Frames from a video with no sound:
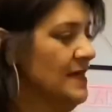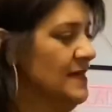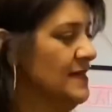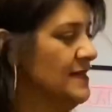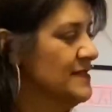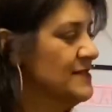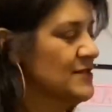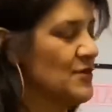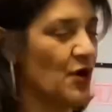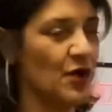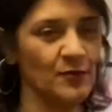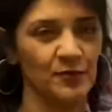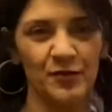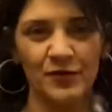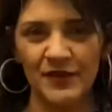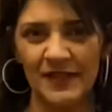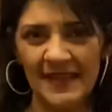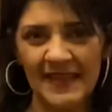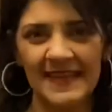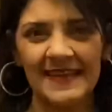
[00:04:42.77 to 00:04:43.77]
So I'll put the
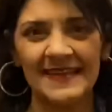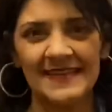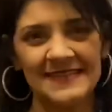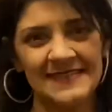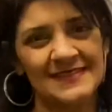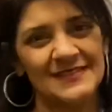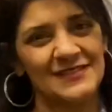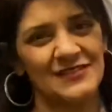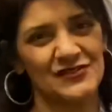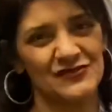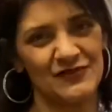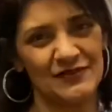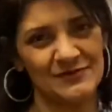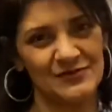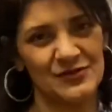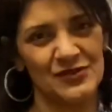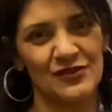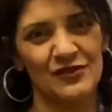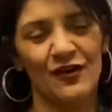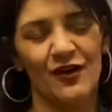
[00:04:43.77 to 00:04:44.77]
link in the
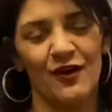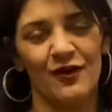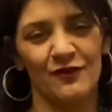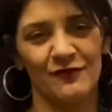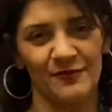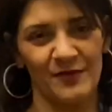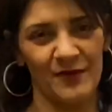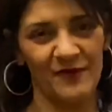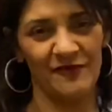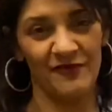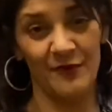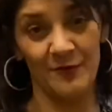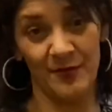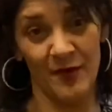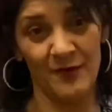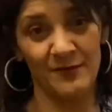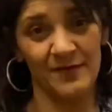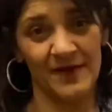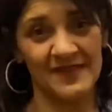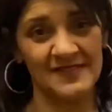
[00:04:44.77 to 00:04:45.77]
description for
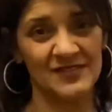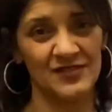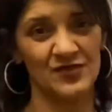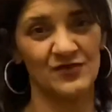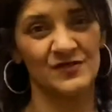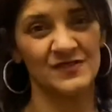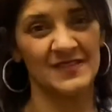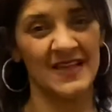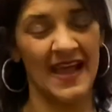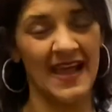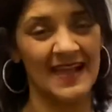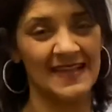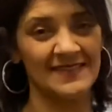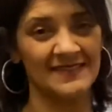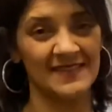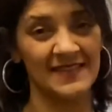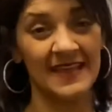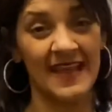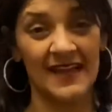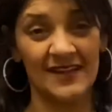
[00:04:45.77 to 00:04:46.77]
Bombay Stores and
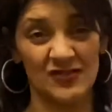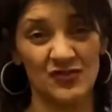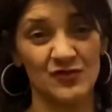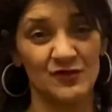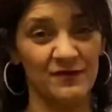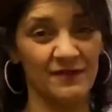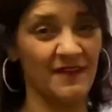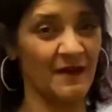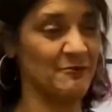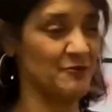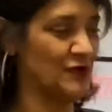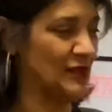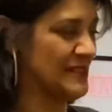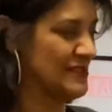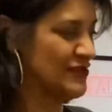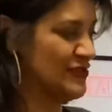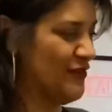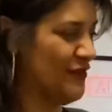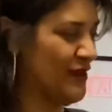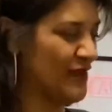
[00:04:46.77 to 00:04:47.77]
the actual fabric. So
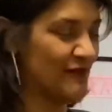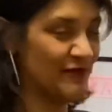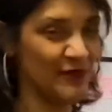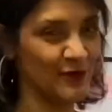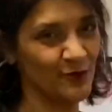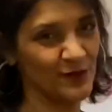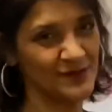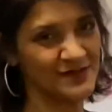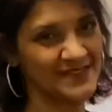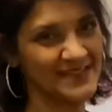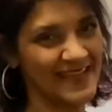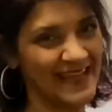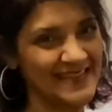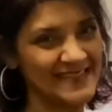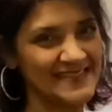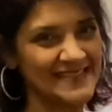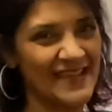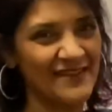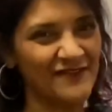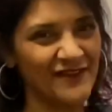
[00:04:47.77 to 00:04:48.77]
if you want to get the
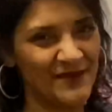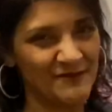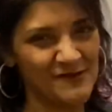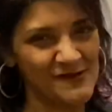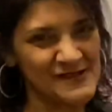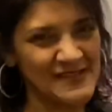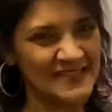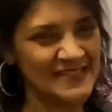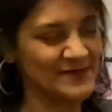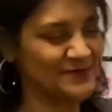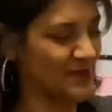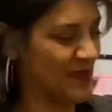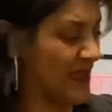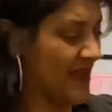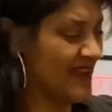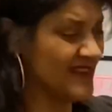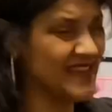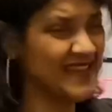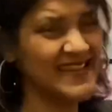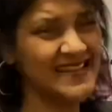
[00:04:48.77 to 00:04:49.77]
same fabric as me, and
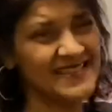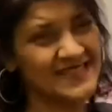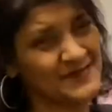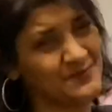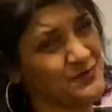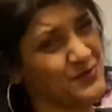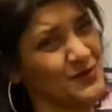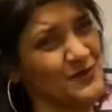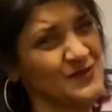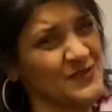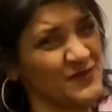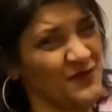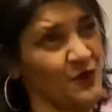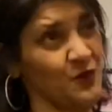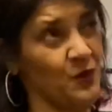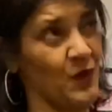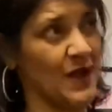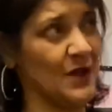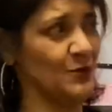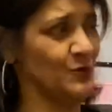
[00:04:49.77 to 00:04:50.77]
it is beautiful,
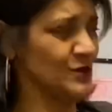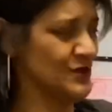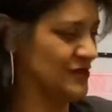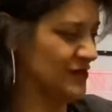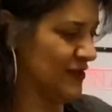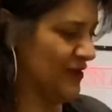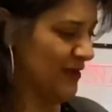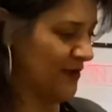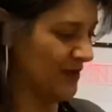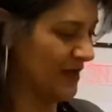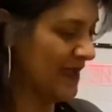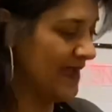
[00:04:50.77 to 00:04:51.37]
why wouldn't you?